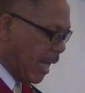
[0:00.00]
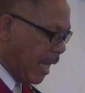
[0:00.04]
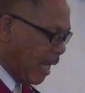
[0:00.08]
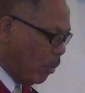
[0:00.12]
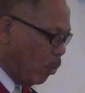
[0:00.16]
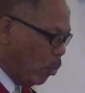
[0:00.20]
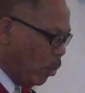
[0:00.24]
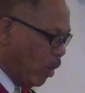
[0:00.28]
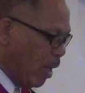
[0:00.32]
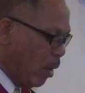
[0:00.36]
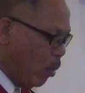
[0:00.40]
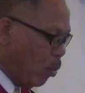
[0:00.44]

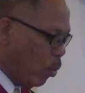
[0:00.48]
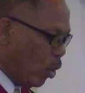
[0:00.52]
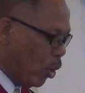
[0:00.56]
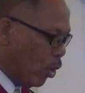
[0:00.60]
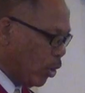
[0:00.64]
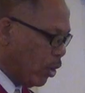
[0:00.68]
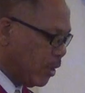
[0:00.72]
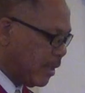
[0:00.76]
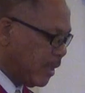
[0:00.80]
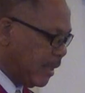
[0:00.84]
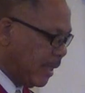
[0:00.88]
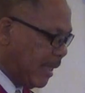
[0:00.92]
and we
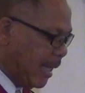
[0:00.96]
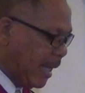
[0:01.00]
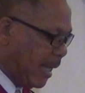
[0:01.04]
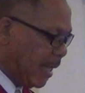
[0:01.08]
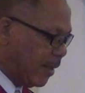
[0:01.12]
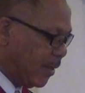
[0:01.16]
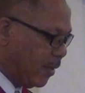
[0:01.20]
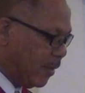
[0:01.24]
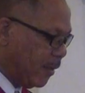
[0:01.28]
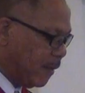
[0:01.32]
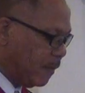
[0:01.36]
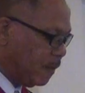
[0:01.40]
were
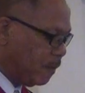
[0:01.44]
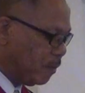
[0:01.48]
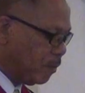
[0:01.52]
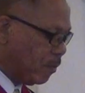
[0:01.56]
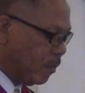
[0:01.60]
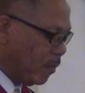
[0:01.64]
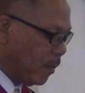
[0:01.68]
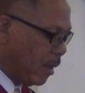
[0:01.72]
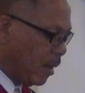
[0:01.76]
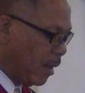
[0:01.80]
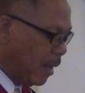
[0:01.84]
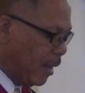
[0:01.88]
together.
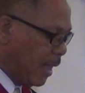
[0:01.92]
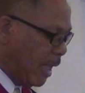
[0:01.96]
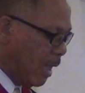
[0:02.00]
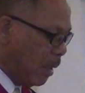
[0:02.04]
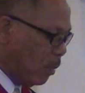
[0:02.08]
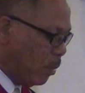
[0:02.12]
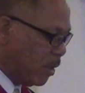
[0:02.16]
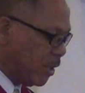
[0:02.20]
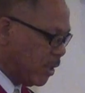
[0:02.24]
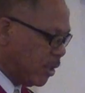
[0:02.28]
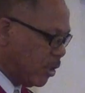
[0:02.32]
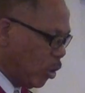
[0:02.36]

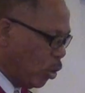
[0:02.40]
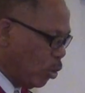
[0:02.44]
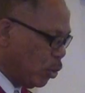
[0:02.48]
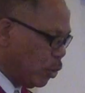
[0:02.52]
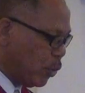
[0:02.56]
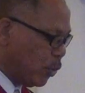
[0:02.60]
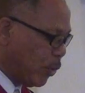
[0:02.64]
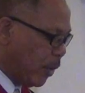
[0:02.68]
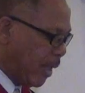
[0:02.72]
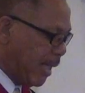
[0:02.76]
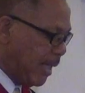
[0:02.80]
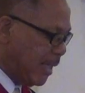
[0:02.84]
There was
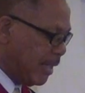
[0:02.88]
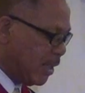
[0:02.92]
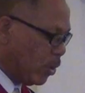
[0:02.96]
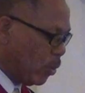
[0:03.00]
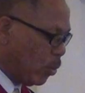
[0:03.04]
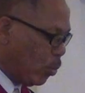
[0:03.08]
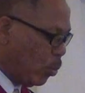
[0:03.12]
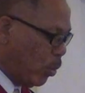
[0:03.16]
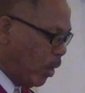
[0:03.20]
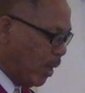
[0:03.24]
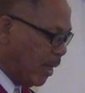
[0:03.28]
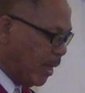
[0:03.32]
no
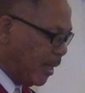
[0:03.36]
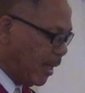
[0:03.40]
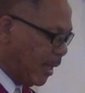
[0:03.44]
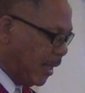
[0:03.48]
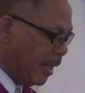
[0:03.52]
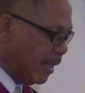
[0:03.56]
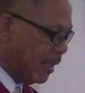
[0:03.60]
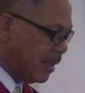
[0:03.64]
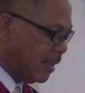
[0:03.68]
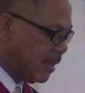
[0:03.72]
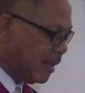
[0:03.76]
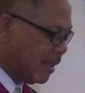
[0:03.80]
stranger with
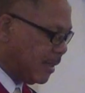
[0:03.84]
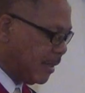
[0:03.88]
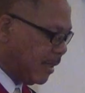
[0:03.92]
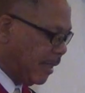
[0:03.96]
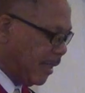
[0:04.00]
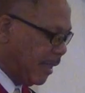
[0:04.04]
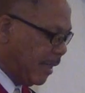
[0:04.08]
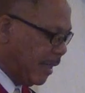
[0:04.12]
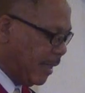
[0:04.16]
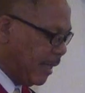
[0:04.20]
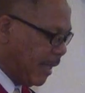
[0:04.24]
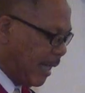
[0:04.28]

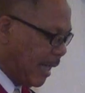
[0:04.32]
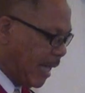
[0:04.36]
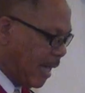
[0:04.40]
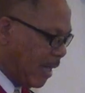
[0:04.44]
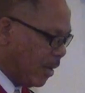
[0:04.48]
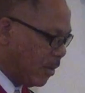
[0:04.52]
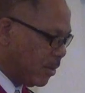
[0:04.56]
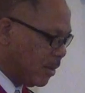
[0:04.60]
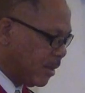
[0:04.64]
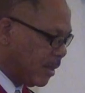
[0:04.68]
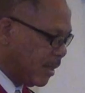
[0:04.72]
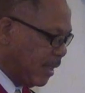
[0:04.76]
us in the
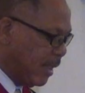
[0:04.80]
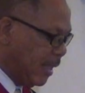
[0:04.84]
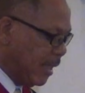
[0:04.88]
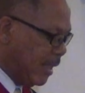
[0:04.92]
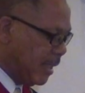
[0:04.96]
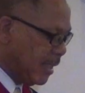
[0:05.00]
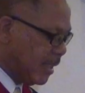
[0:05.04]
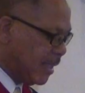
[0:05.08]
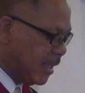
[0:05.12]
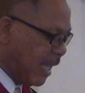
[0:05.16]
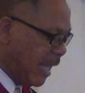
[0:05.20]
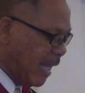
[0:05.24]
house,
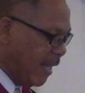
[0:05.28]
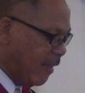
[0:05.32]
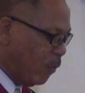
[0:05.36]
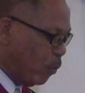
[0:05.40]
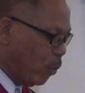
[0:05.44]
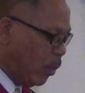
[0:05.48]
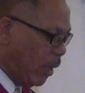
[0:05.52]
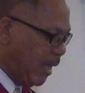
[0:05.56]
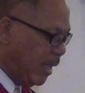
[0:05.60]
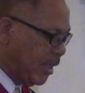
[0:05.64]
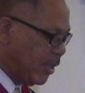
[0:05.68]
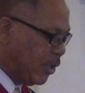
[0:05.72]

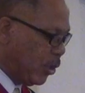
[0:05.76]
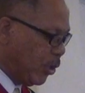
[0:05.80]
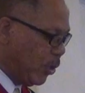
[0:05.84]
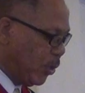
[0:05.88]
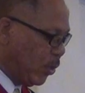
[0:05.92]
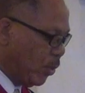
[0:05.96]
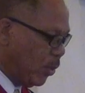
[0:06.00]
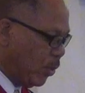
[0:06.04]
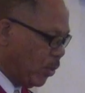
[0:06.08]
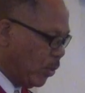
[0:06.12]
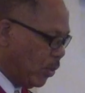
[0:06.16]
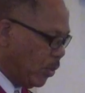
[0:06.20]
save we
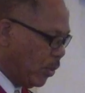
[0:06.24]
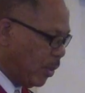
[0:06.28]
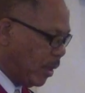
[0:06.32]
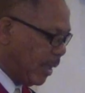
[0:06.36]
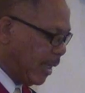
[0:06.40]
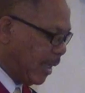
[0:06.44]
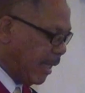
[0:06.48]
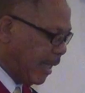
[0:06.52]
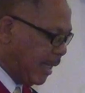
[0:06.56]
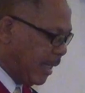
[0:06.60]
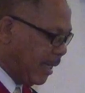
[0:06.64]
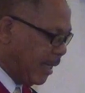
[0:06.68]
two
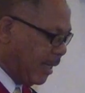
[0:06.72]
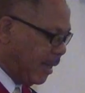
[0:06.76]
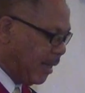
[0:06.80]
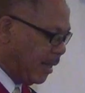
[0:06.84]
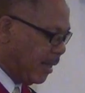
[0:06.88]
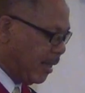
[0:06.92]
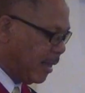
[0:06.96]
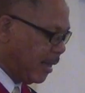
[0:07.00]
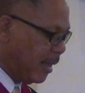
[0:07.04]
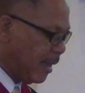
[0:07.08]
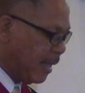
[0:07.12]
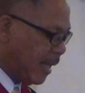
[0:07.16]

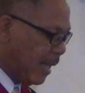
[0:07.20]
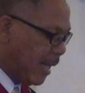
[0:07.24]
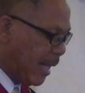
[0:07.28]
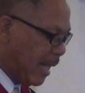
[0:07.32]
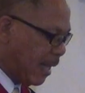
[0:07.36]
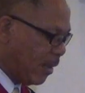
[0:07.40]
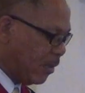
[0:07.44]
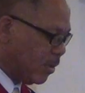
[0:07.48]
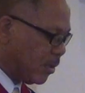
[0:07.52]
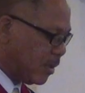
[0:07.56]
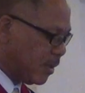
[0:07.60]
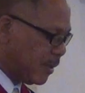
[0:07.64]
in the
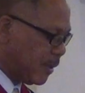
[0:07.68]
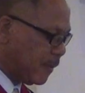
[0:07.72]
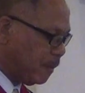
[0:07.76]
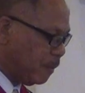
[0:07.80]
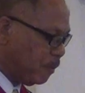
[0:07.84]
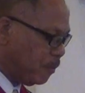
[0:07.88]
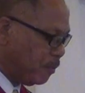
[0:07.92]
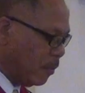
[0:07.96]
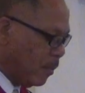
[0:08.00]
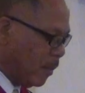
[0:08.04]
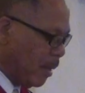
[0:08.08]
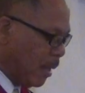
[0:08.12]

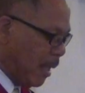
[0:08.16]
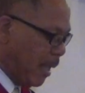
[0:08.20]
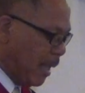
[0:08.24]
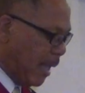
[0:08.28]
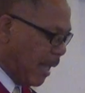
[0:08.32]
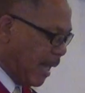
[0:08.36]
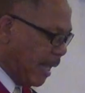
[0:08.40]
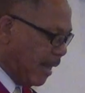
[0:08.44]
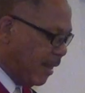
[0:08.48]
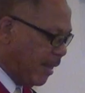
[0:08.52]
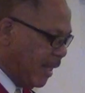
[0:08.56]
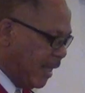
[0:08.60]
house.
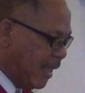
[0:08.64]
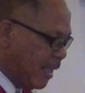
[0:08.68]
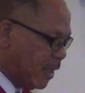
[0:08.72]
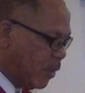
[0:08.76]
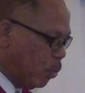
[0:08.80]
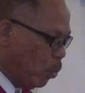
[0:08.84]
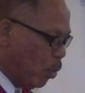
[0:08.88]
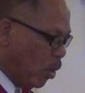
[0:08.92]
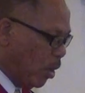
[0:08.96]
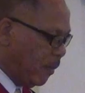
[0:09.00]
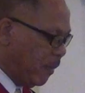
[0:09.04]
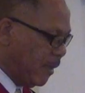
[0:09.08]
And
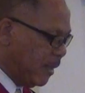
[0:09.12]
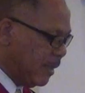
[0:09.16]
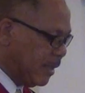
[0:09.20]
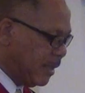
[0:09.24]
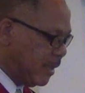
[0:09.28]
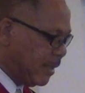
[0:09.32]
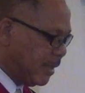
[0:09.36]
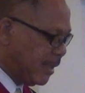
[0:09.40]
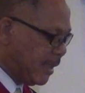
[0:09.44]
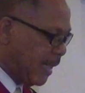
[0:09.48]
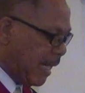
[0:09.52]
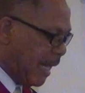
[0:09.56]
this
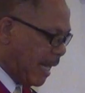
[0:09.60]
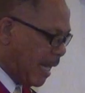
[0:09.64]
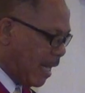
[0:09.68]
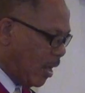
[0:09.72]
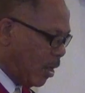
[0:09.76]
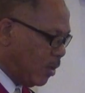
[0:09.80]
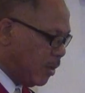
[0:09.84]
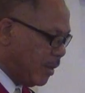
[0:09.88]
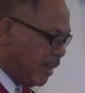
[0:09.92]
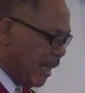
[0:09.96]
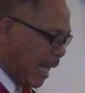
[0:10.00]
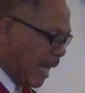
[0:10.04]
woman's
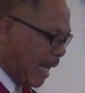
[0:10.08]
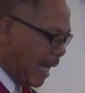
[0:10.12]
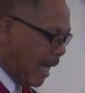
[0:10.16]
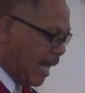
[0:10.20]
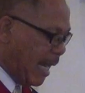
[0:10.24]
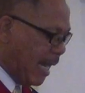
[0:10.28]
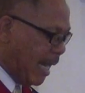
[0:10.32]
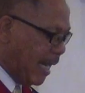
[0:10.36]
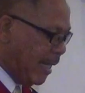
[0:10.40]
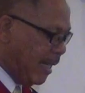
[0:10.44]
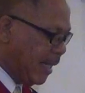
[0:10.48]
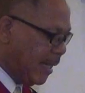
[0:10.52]
child
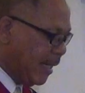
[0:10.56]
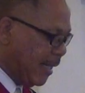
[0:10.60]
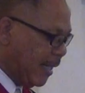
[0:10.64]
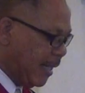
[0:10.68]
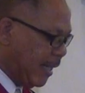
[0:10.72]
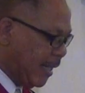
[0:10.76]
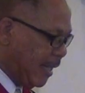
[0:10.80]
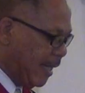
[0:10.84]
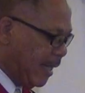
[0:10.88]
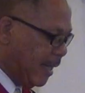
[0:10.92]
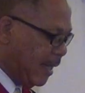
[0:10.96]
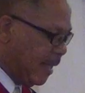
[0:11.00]

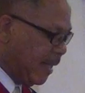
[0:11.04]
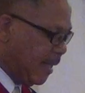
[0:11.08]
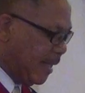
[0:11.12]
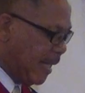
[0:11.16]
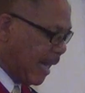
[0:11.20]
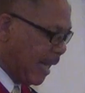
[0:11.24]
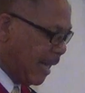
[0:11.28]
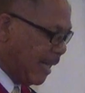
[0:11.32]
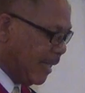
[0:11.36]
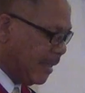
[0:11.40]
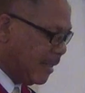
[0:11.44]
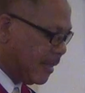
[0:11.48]
died in the
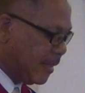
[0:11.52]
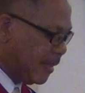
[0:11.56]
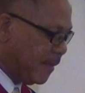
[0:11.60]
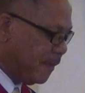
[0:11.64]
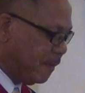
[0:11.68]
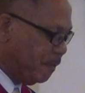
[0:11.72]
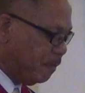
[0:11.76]
night,